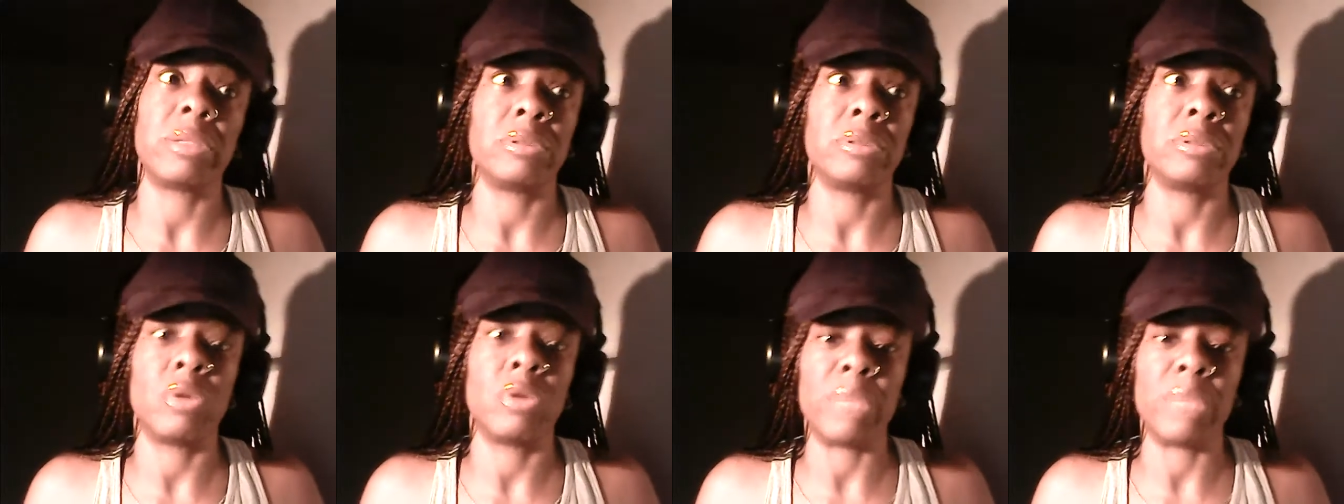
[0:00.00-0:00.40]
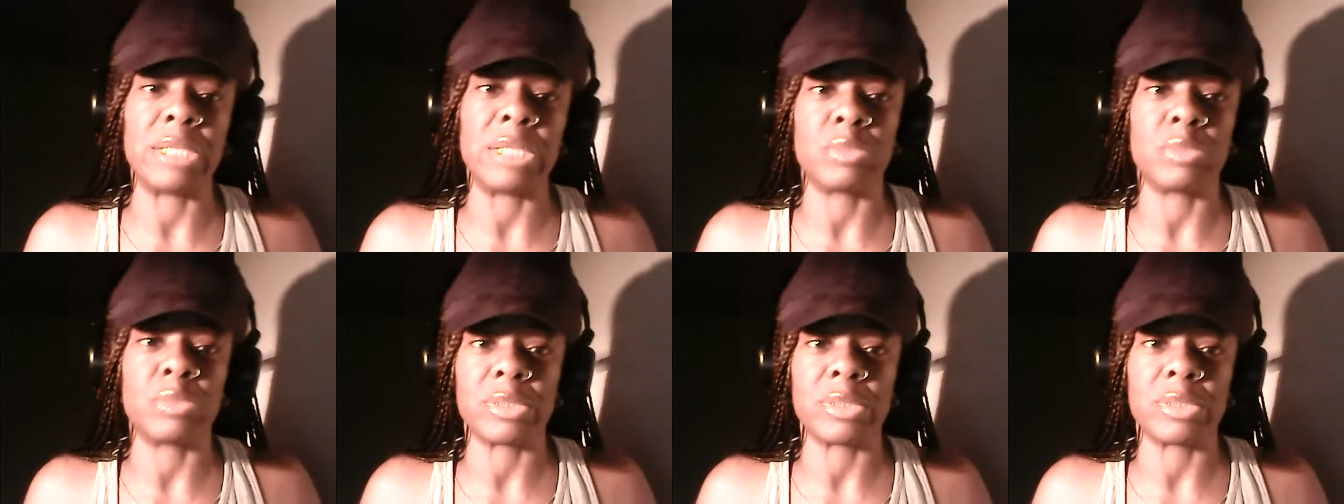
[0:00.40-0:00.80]
no
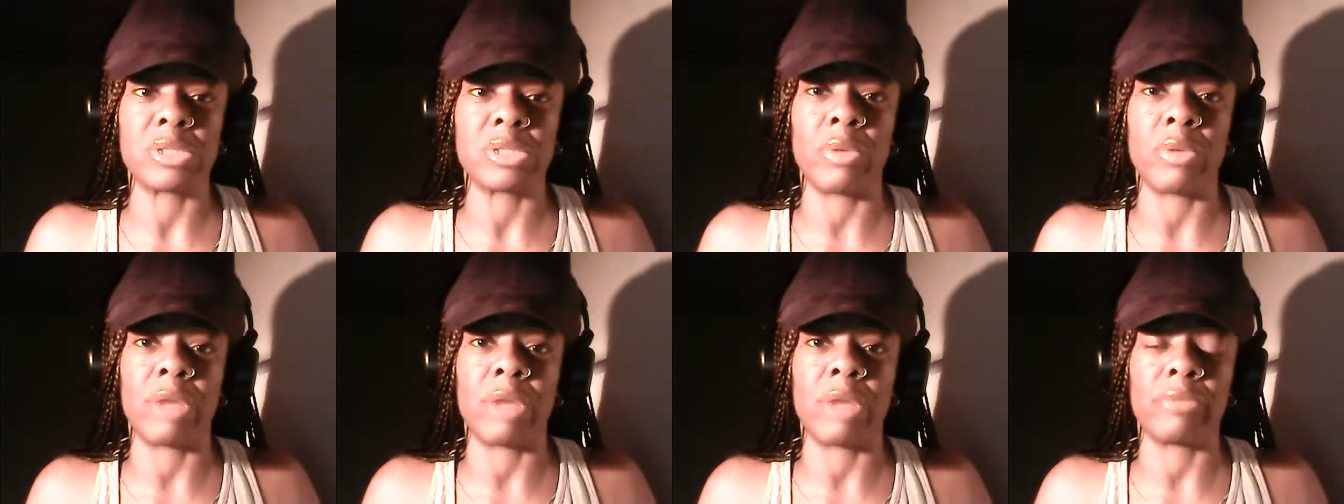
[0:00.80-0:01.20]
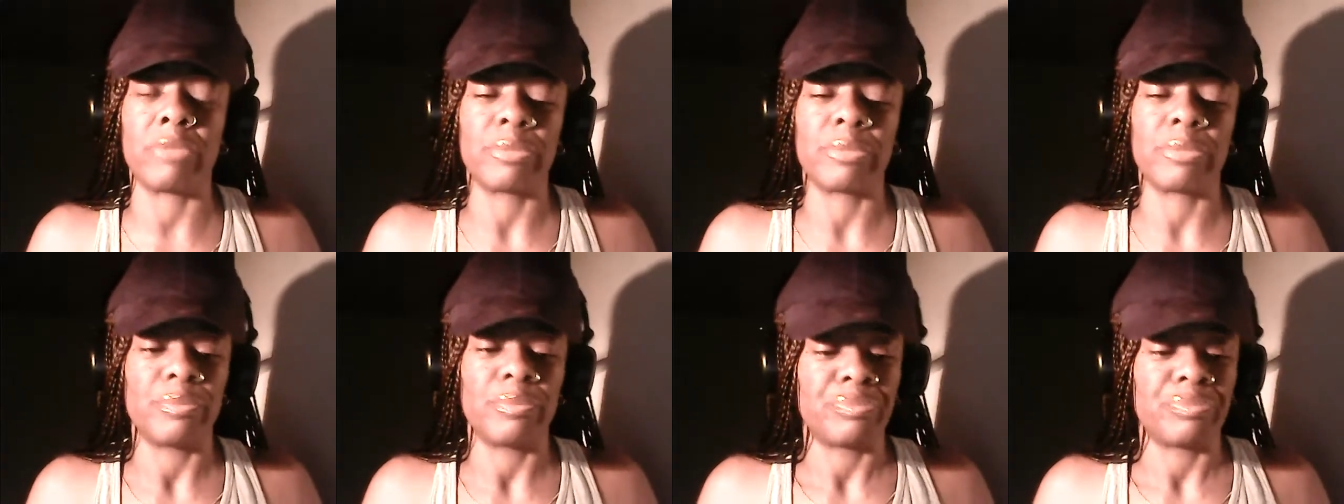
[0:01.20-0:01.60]
means
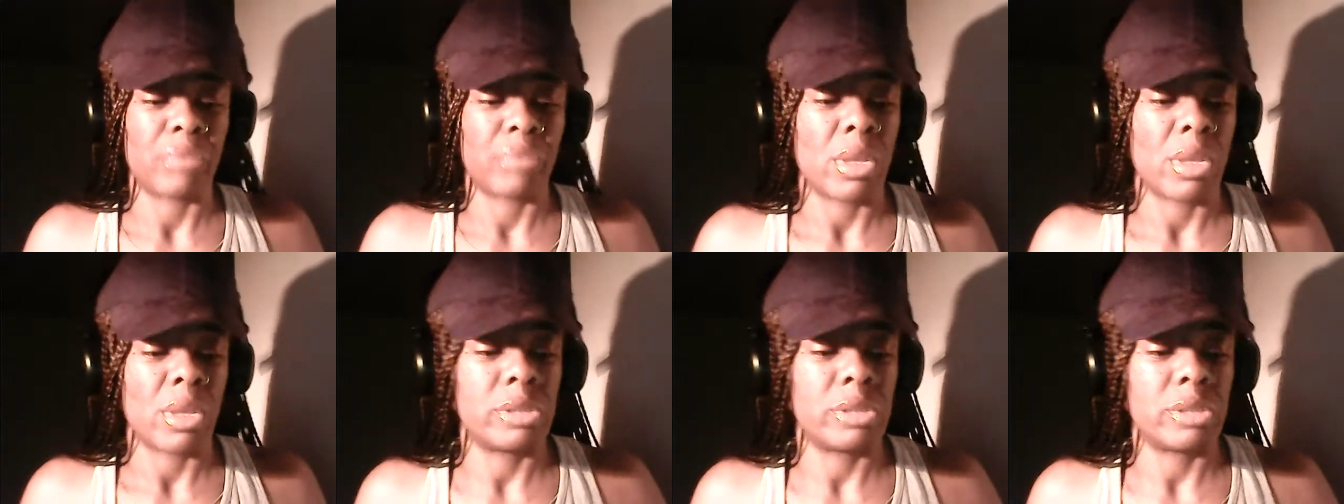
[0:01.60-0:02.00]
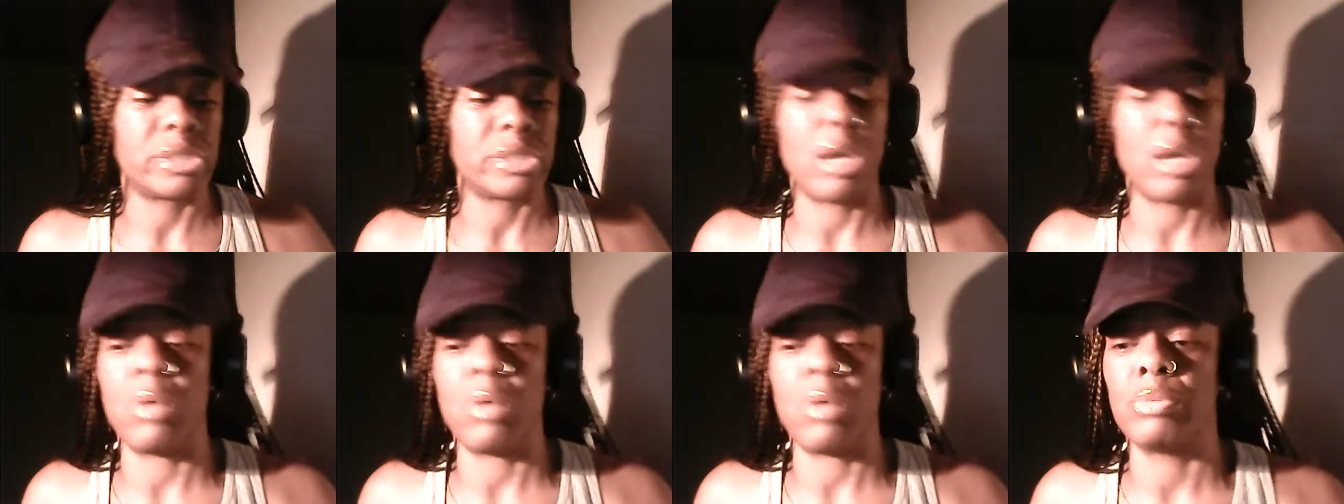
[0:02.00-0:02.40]
whatsoever.
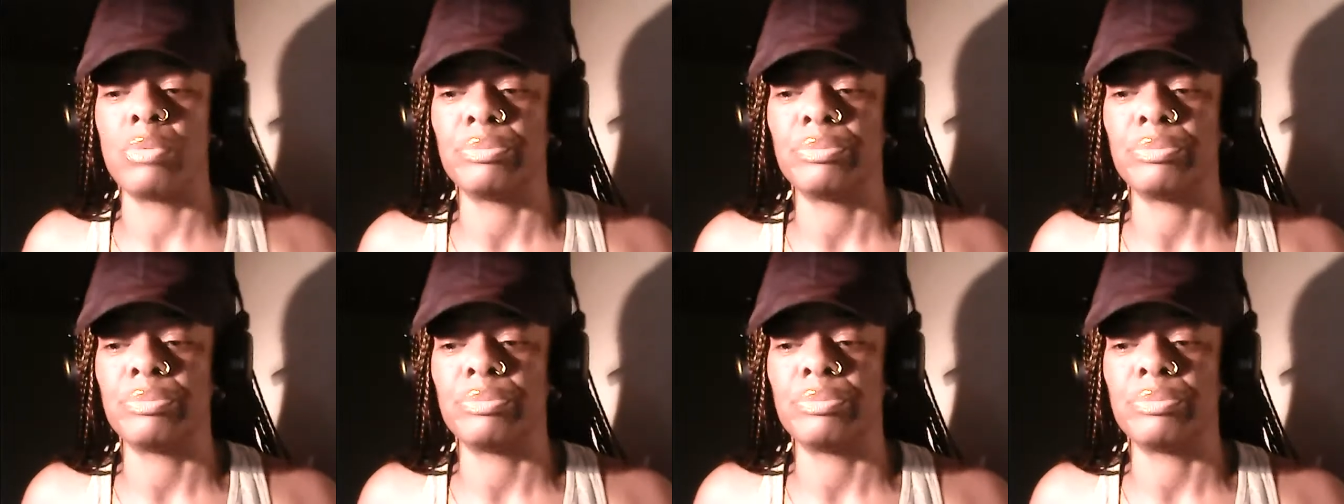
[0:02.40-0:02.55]
So